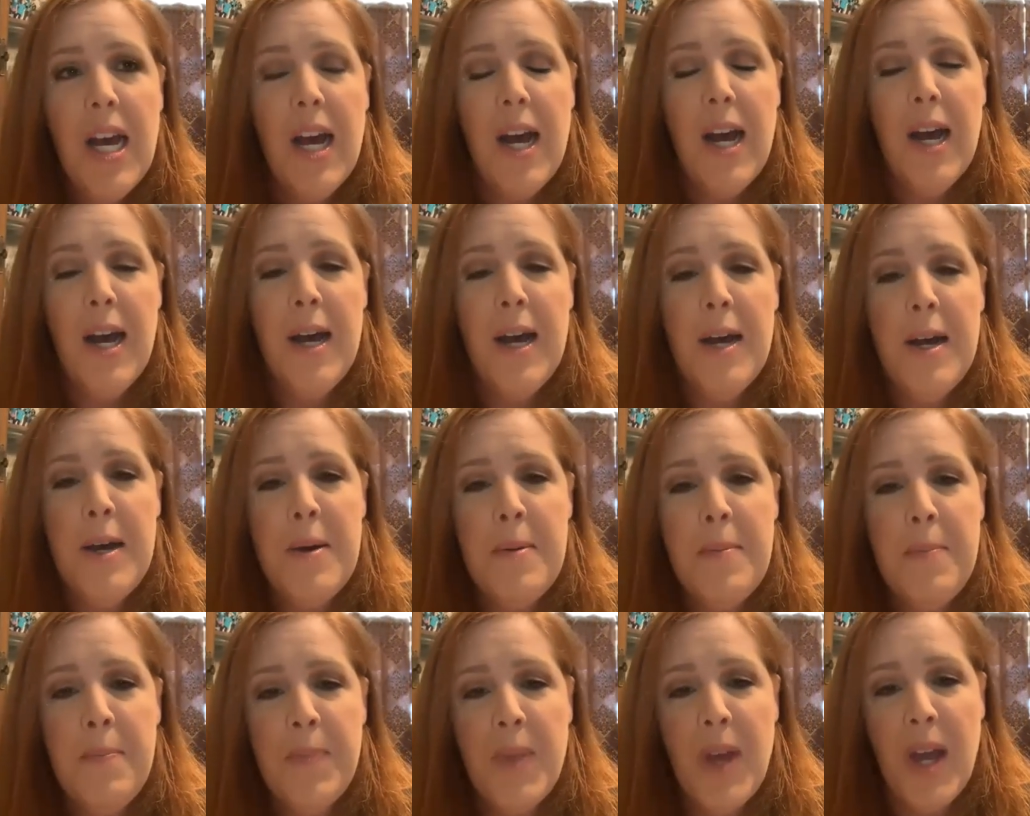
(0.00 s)

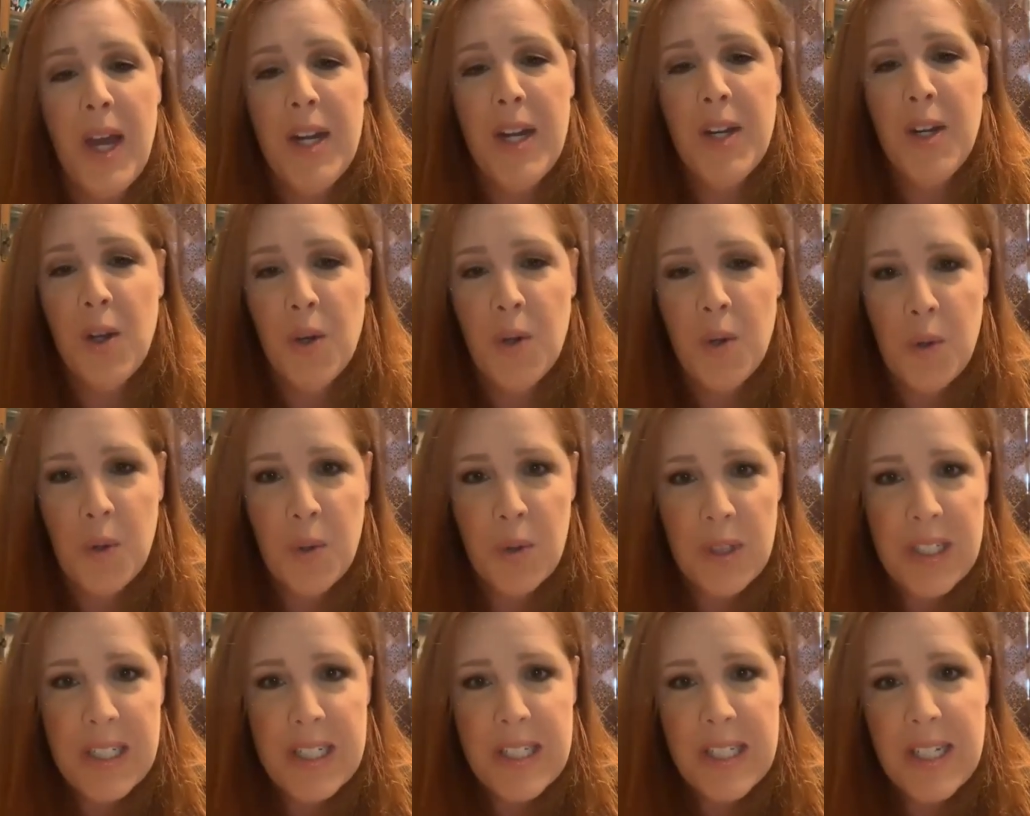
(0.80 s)
I know
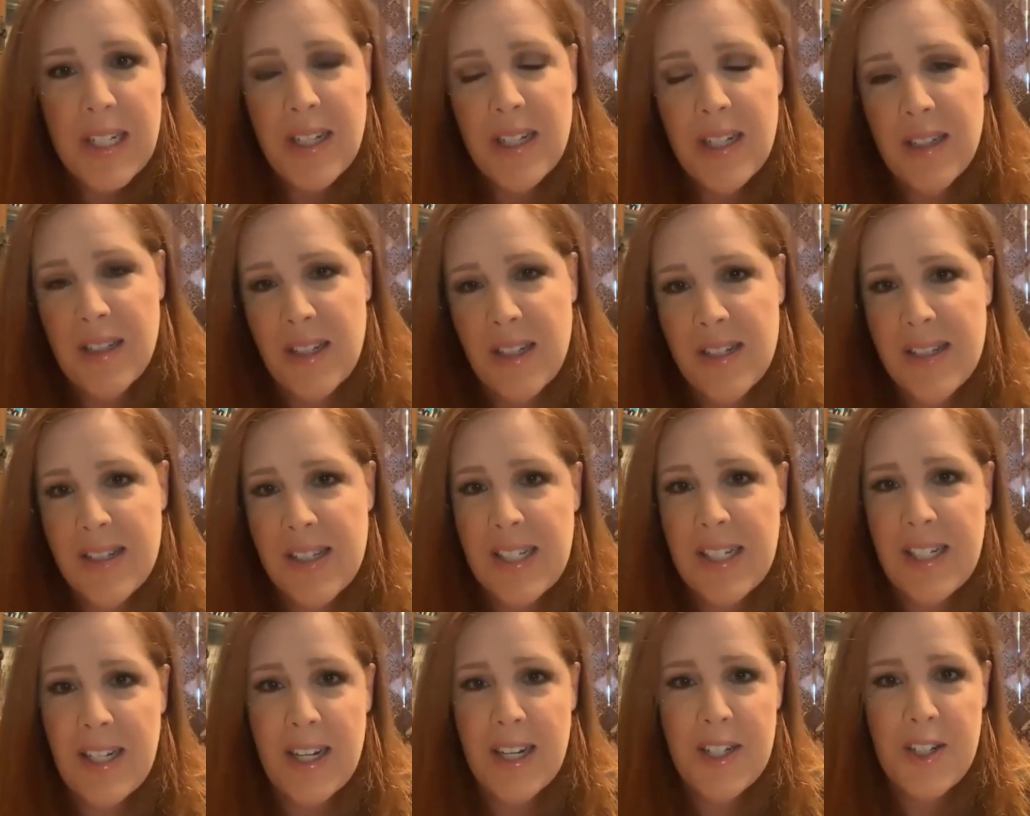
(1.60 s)
Linda and Leslie
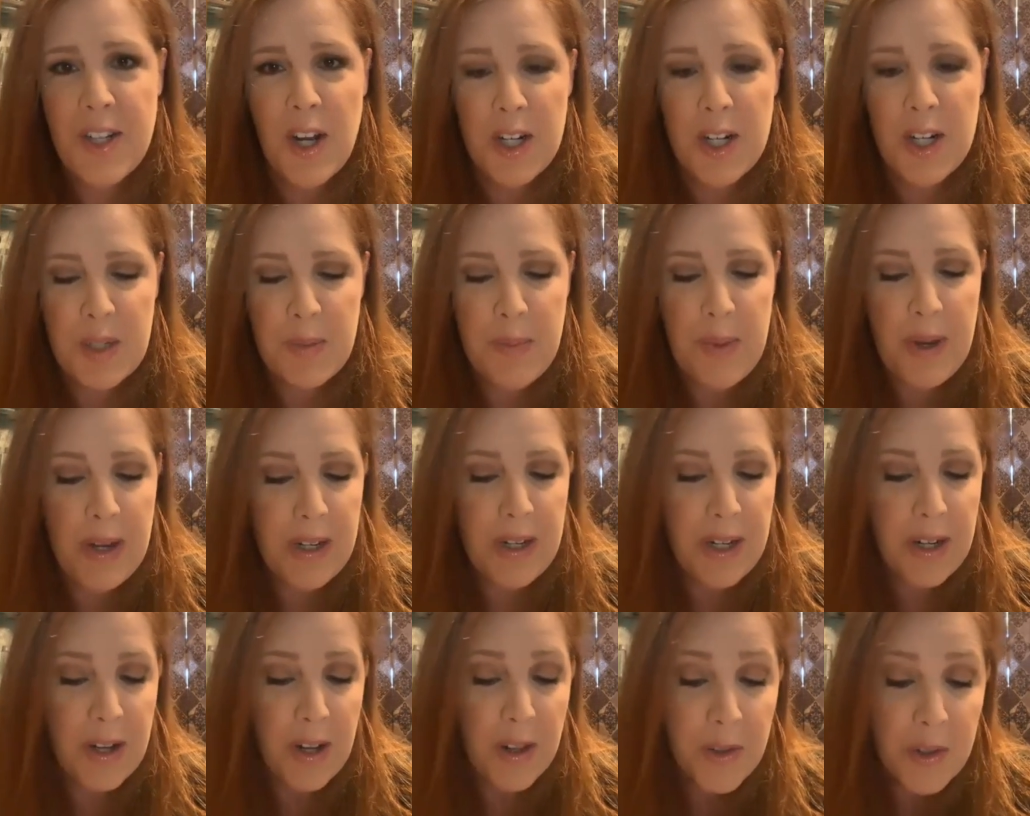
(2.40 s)
and I talked about
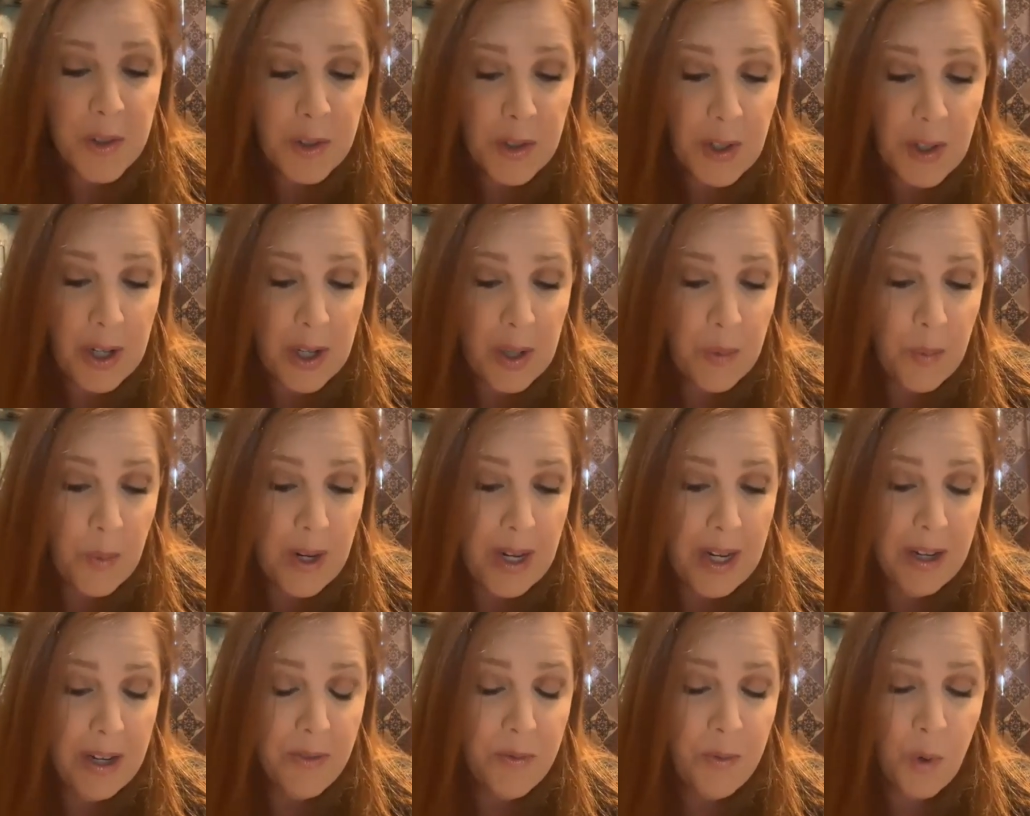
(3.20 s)
another great
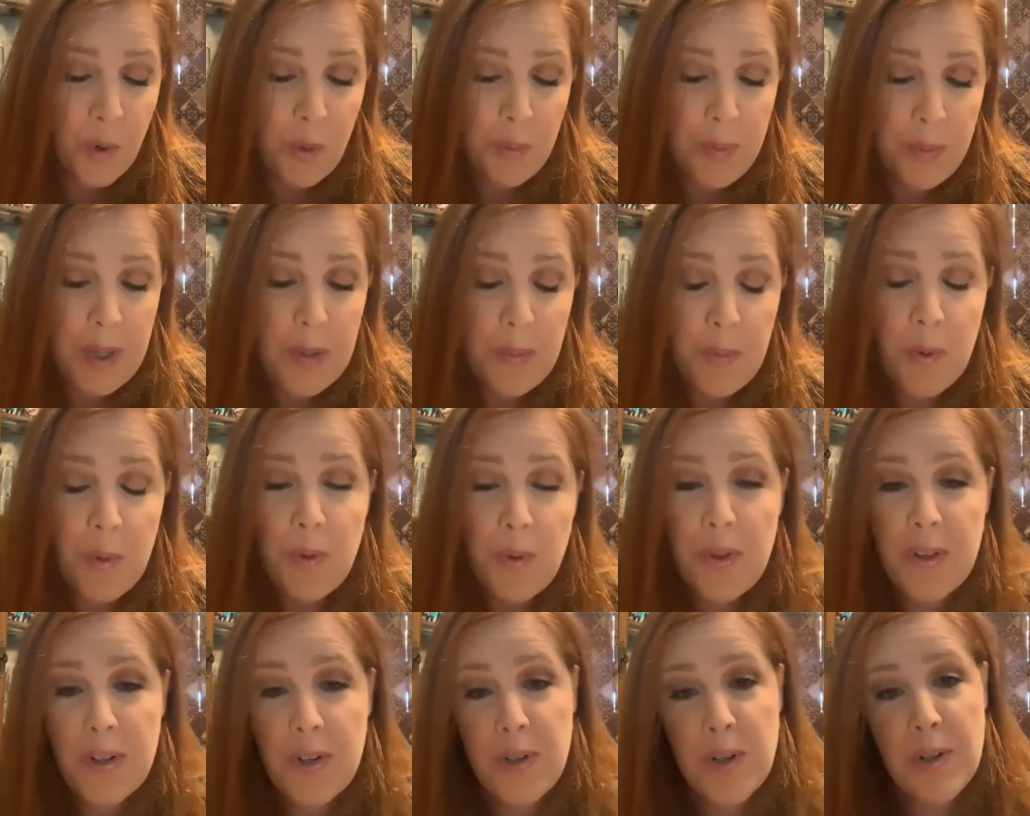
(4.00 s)
way for people
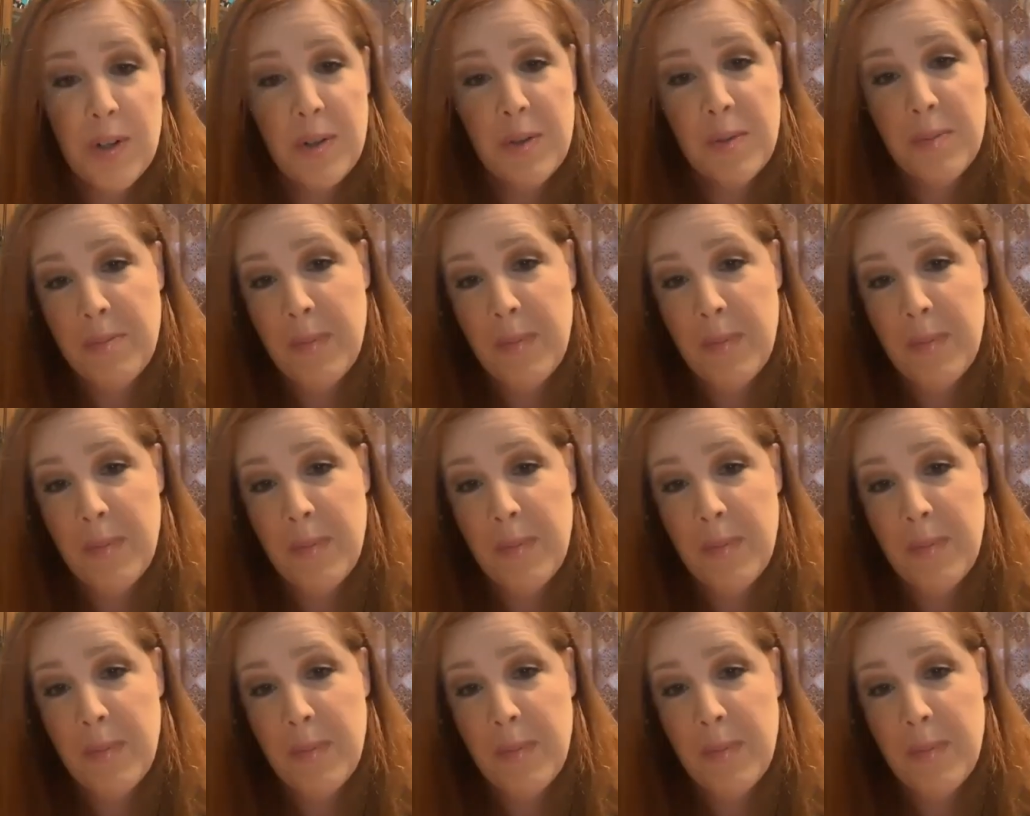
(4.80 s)
that are